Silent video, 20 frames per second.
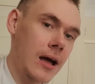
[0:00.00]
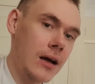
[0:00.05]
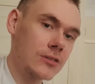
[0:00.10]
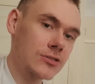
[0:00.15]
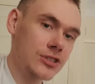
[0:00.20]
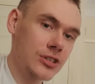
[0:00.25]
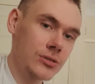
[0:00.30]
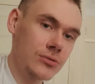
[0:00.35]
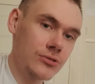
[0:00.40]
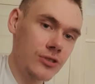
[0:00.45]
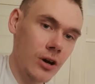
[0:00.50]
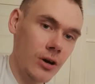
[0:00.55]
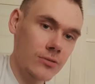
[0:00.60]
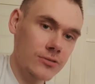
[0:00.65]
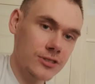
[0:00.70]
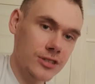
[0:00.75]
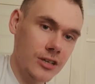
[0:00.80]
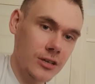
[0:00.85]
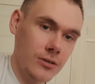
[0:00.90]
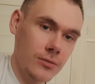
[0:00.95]
choose not
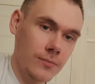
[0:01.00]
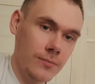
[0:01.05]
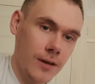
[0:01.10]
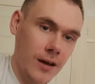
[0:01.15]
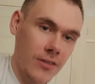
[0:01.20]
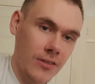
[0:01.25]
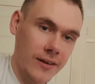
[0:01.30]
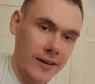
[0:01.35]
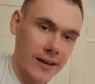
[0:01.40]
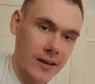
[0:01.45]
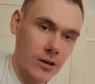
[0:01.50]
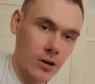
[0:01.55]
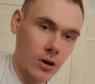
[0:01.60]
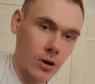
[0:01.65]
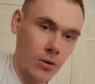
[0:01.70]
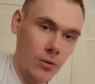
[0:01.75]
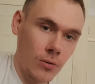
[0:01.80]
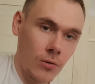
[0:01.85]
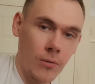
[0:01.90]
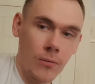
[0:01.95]
to and they get
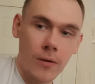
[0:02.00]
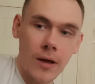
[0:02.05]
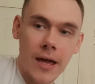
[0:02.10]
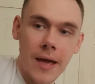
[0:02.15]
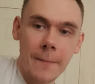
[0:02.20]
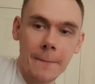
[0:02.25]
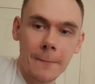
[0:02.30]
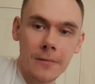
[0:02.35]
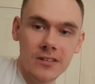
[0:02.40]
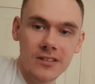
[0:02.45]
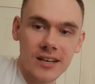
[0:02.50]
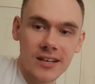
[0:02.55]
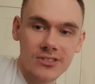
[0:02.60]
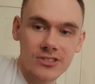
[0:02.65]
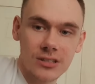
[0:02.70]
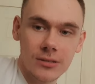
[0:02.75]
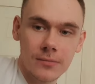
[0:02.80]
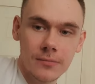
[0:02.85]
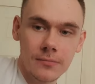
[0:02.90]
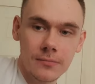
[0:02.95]
caught in
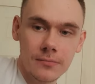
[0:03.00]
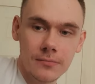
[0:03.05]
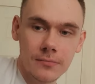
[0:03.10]
possession,